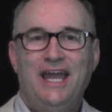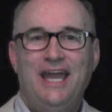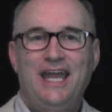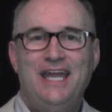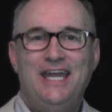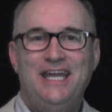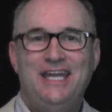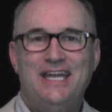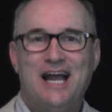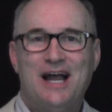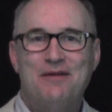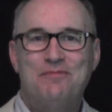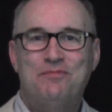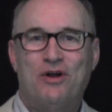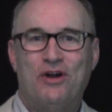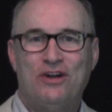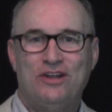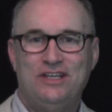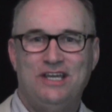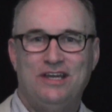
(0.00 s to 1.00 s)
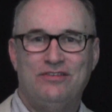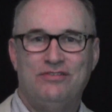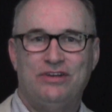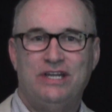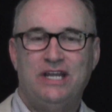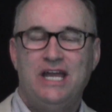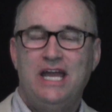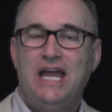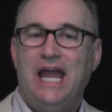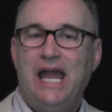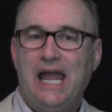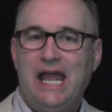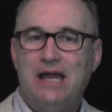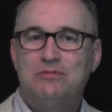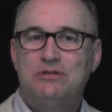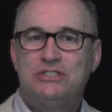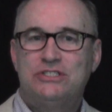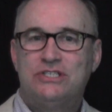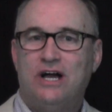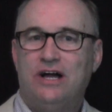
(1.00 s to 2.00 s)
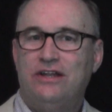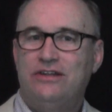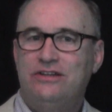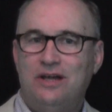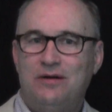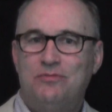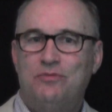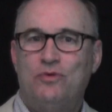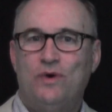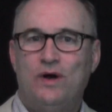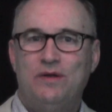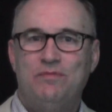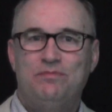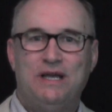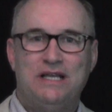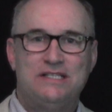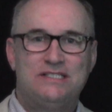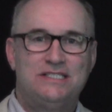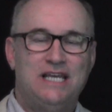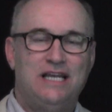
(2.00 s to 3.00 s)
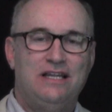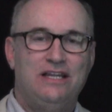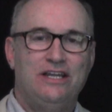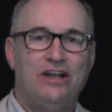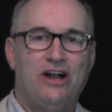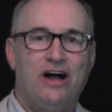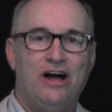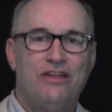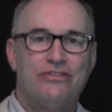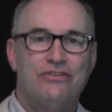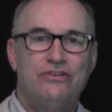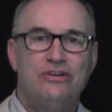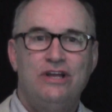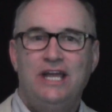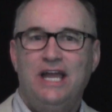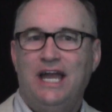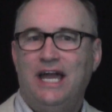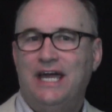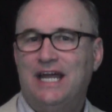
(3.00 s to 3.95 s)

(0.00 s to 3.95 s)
Hey, I'm Mark Given, Amazon number one best-selling author,